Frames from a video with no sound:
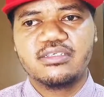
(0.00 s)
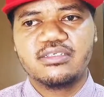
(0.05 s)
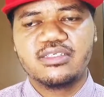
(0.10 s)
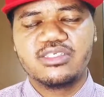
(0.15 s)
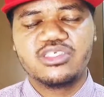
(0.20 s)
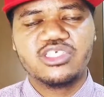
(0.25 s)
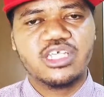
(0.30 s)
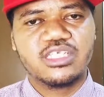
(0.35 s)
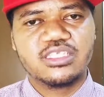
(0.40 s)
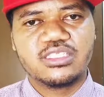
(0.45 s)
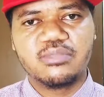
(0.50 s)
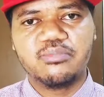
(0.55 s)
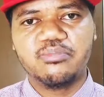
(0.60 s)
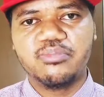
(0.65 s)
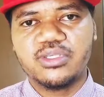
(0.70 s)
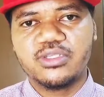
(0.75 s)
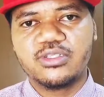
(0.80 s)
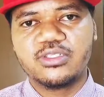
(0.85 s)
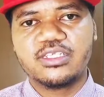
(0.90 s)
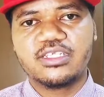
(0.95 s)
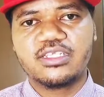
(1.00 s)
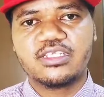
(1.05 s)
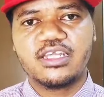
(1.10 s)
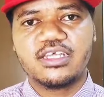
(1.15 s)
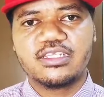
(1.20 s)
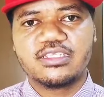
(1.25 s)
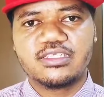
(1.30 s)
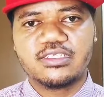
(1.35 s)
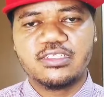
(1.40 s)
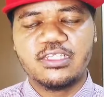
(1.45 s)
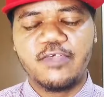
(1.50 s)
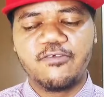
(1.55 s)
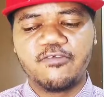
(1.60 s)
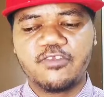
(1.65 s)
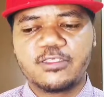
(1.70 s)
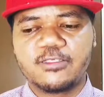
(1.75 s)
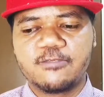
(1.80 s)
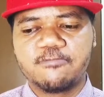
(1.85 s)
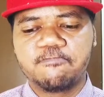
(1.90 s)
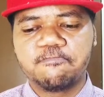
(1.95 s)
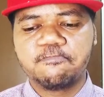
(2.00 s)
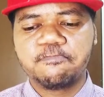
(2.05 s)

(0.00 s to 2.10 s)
It's just the building that's left.